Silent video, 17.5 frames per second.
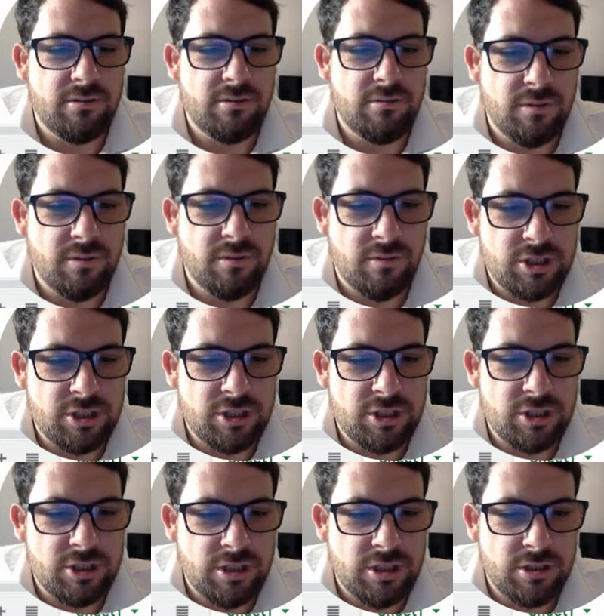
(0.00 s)
we want to
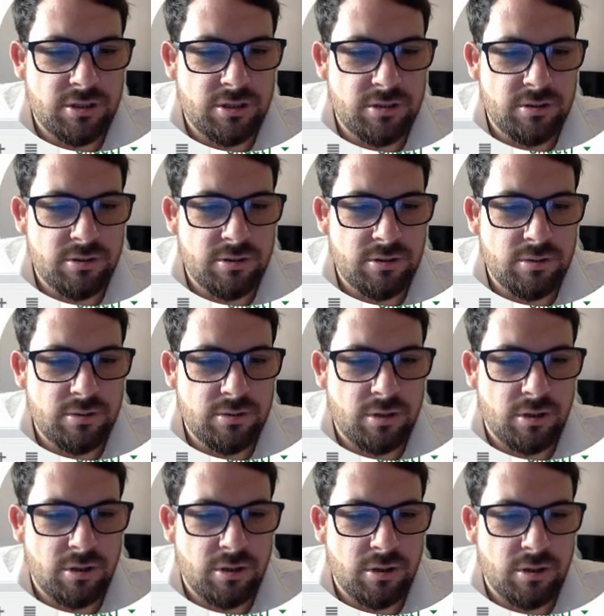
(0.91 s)
change it
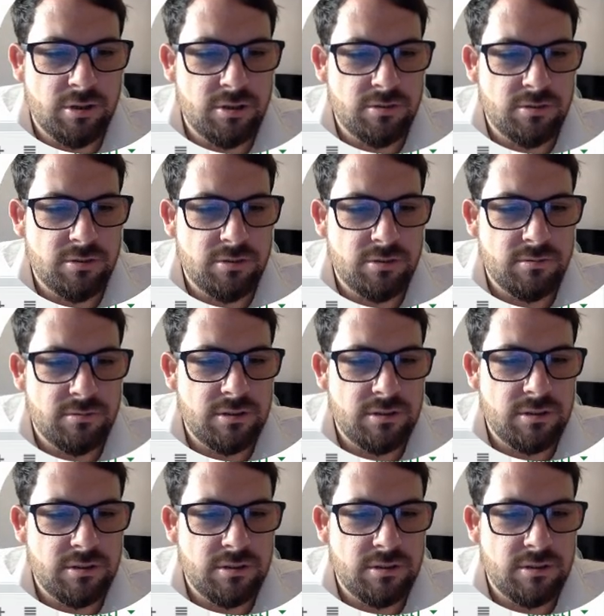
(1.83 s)
to Courier New.
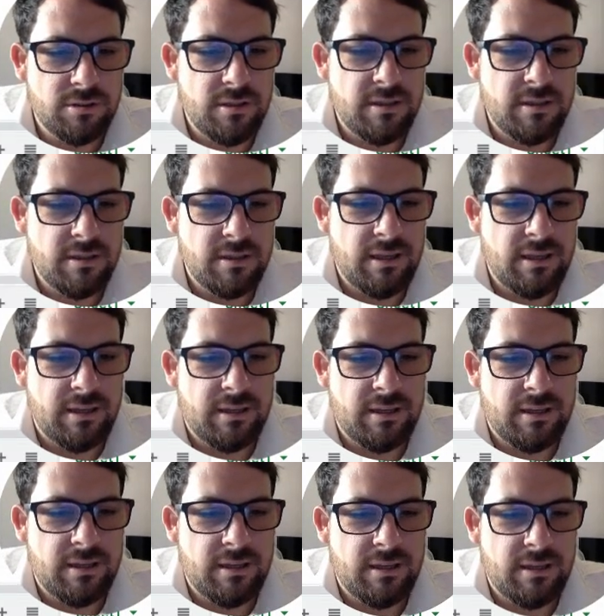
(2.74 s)

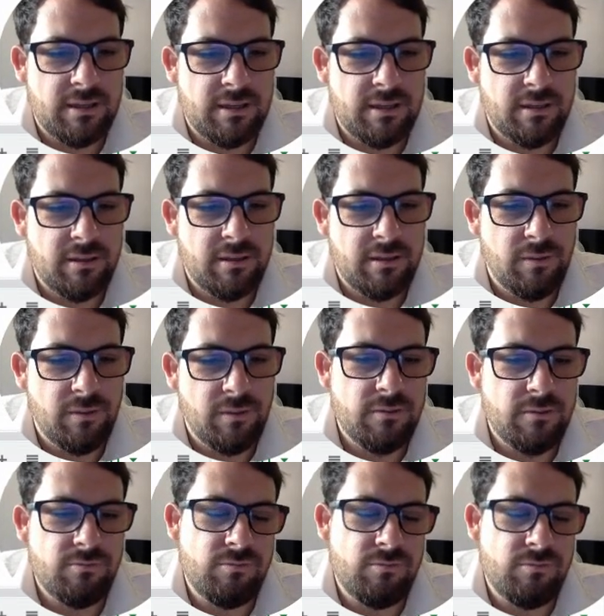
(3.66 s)
And
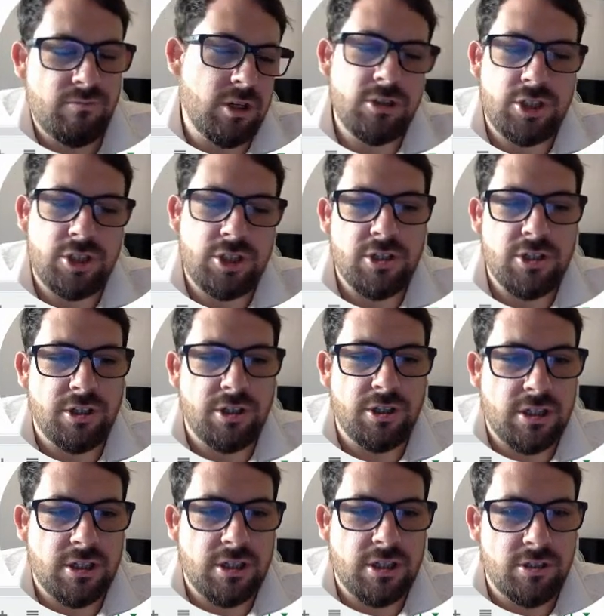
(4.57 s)
we could change all
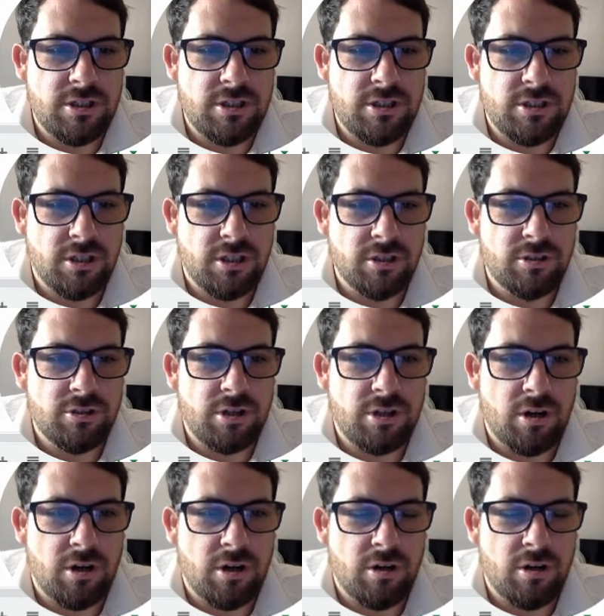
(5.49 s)
these colors. These colors
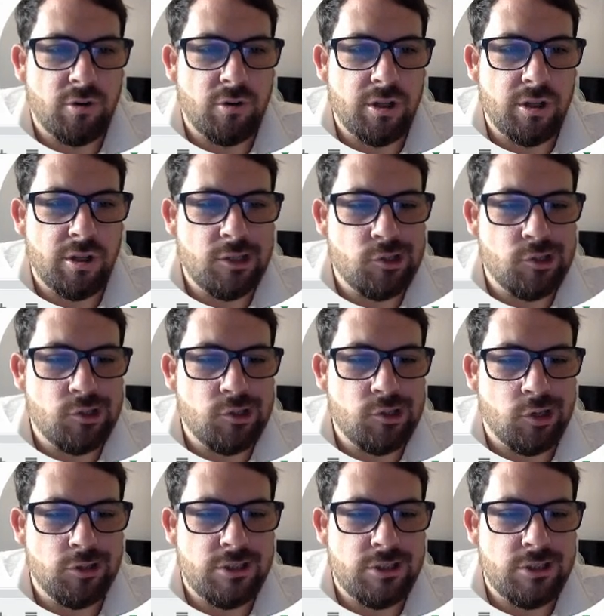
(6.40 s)
are for like
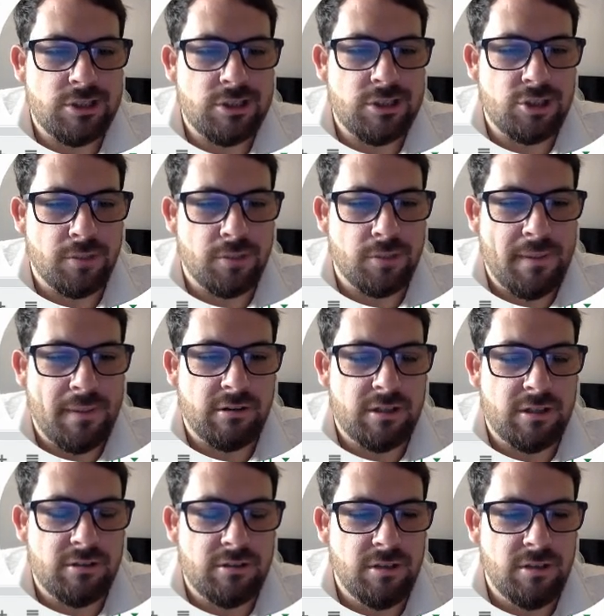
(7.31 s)
charts, chart
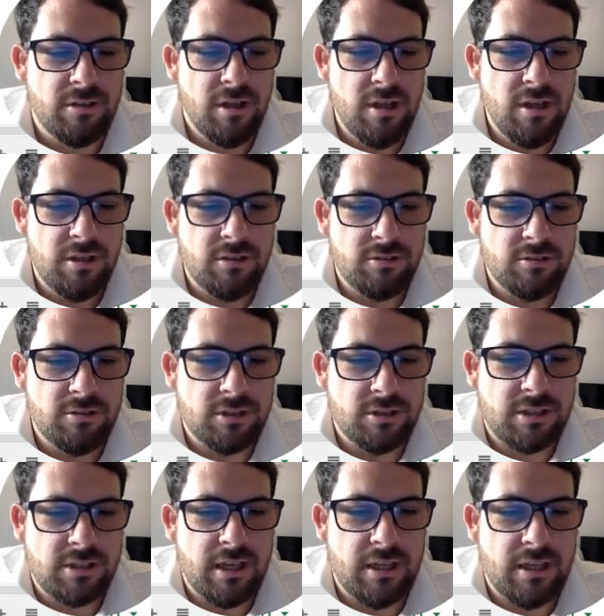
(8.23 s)
background. You
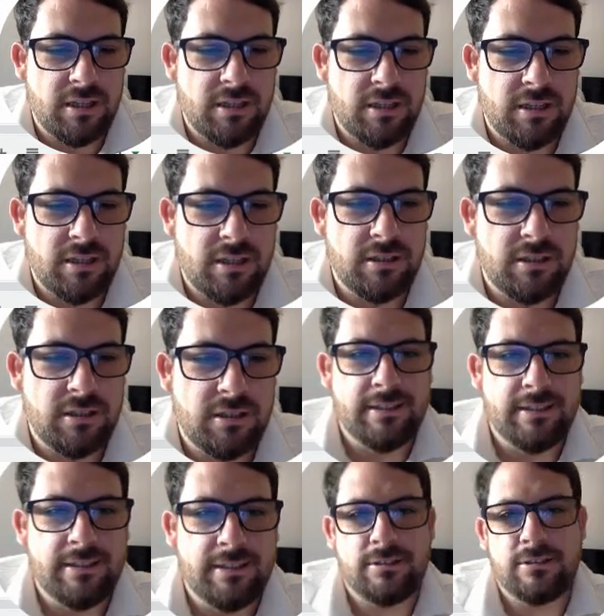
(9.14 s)
just can't
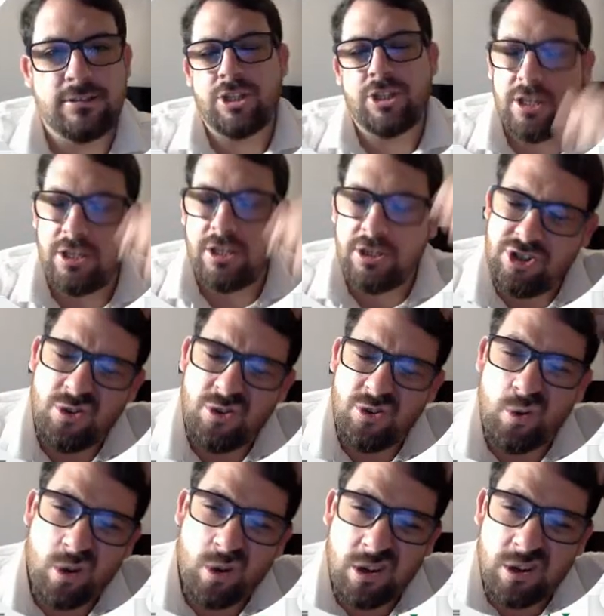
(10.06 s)
uh, change
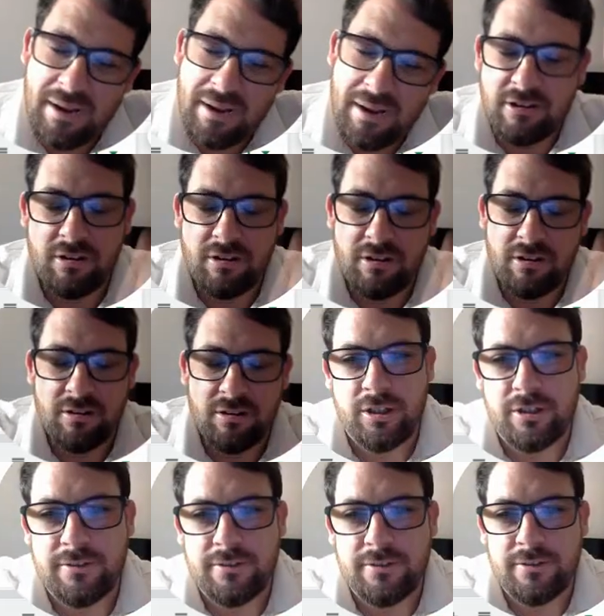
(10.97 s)
your background
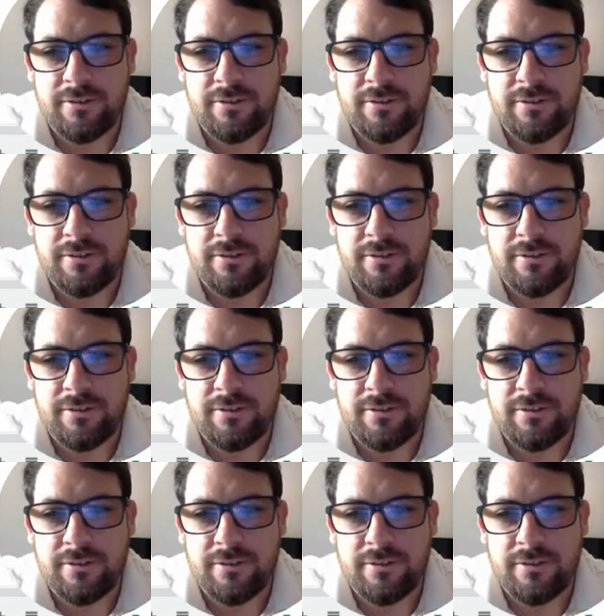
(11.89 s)
color